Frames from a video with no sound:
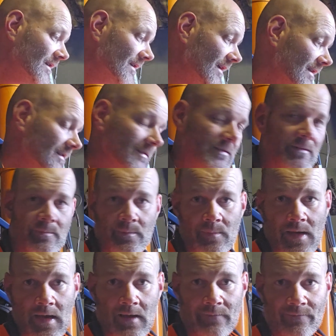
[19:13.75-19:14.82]
and
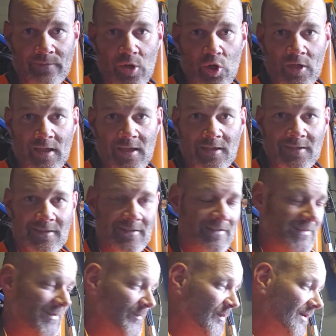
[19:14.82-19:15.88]
some flocking.
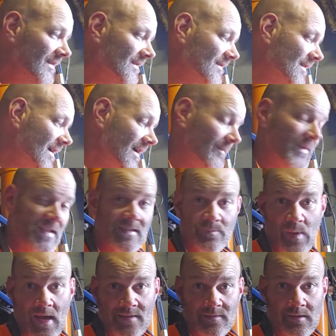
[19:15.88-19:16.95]
But that's
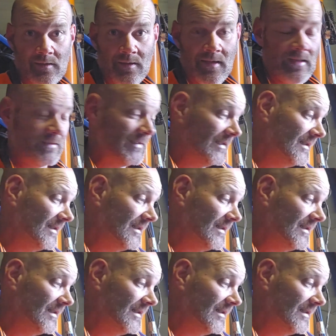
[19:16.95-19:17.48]
basically it.